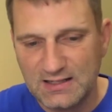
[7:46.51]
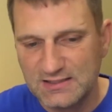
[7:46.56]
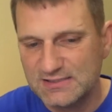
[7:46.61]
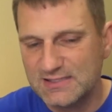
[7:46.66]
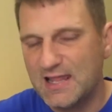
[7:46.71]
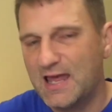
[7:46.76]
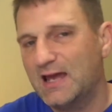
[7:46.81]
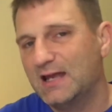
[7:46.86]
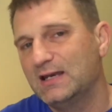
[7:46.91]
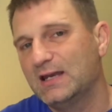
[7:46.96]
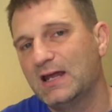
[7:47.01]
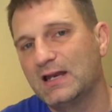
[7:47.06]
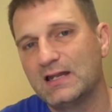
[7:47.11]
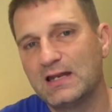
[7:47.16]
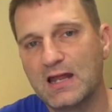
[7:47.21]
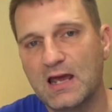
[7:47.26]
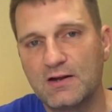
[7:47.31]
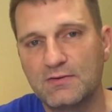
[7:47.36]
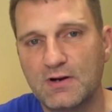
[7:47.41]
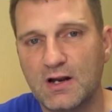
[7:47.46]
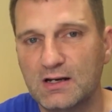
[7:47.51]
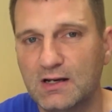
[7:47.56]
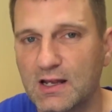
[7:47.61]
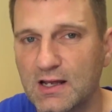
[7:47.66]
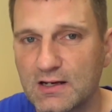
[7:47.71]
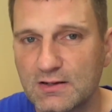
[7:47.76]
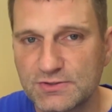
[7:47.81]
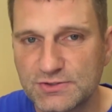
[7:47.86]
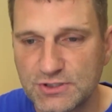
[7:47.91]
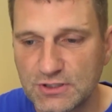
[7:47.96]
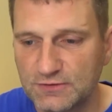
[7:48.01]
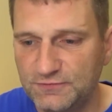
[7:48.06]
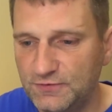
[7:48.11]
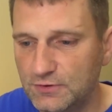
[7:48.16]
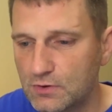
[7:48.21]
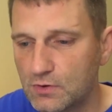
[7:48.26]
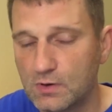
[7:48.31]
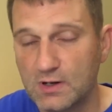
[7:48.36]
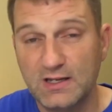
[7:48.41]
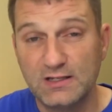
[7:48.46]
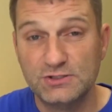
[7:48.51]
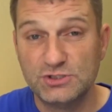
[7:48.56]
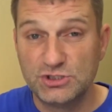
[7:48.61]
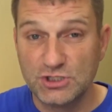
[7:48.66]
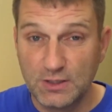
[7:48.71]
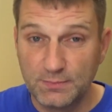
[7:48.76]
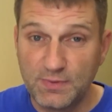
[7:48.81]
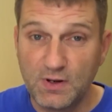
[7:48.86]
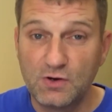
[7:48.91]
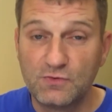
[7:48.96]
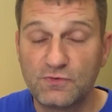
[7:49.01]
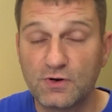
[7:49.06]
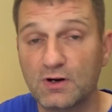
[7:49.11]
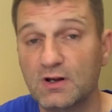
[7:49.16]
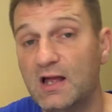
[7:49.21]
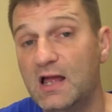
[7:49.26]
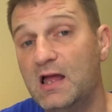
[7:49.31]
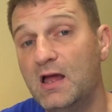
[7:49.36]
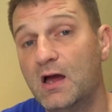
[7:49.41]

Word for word: It's $9.99 right now. So if you go ahead and jump over